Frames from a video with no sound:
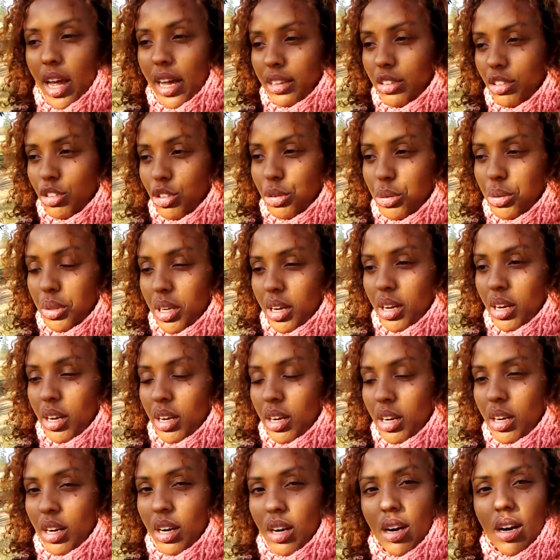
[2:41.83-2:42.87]
entering
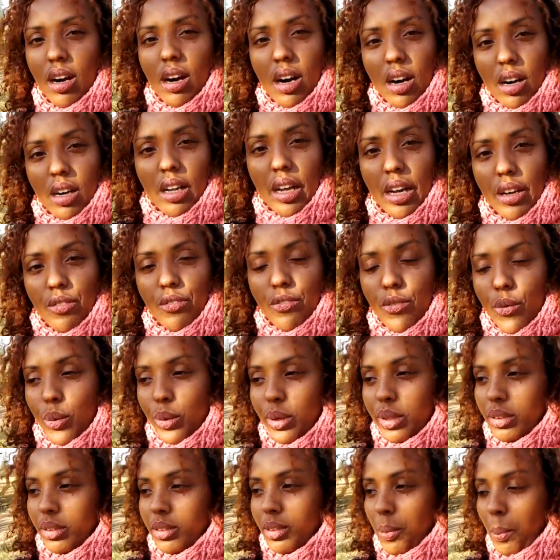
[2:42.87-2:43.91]
our life
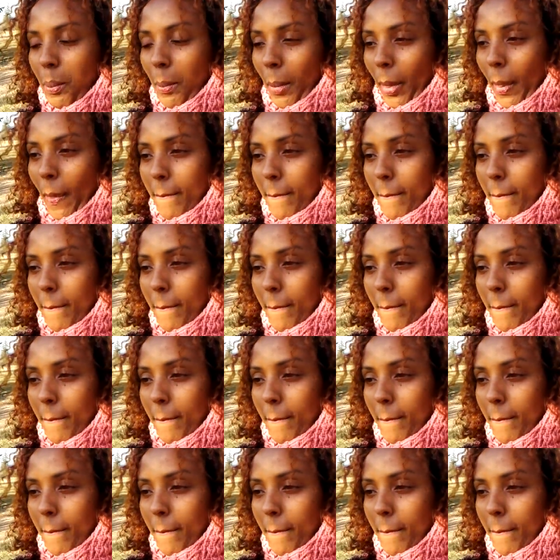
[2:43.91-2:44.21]
force,